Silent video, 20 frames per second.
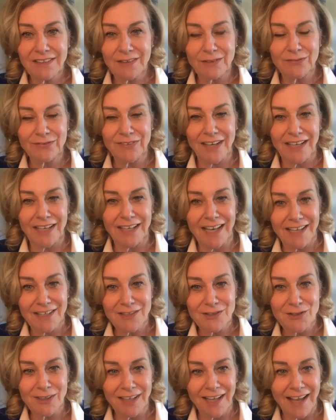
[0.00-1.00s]

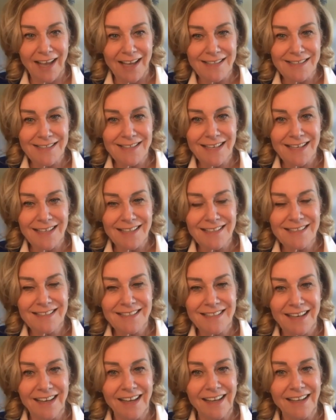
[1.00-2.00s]
financial assets
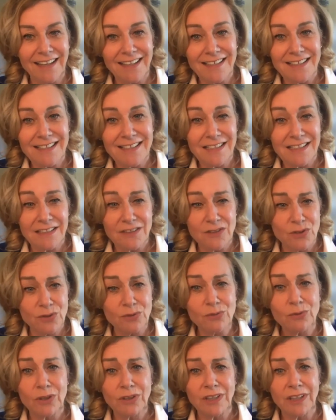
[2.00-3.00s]
and uh,
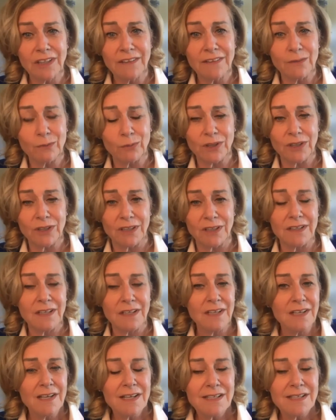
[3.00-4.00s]
do good in the world
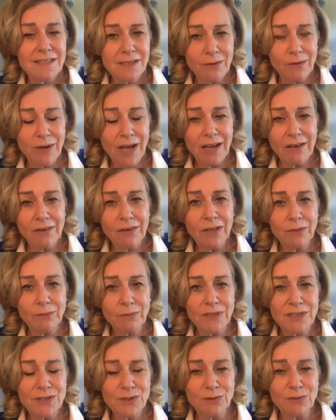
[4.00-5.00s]
so how can
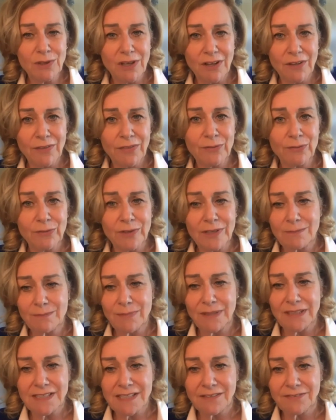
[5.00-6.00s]
we do all three
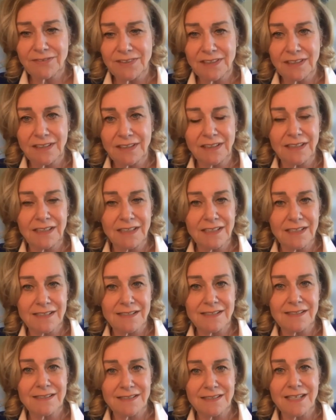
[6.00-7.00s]
but definitely
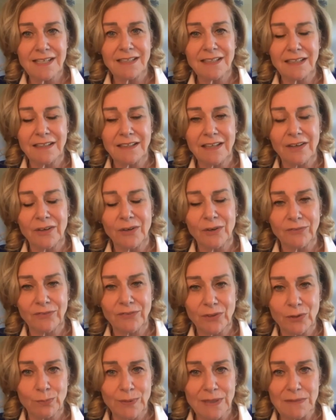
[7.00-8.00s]
it's taking care of
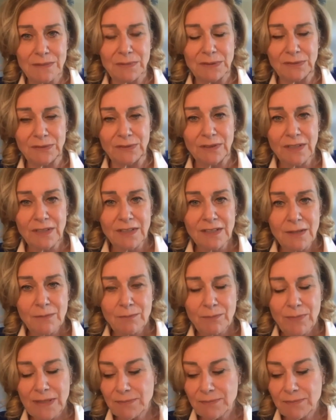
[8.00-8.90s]
your people people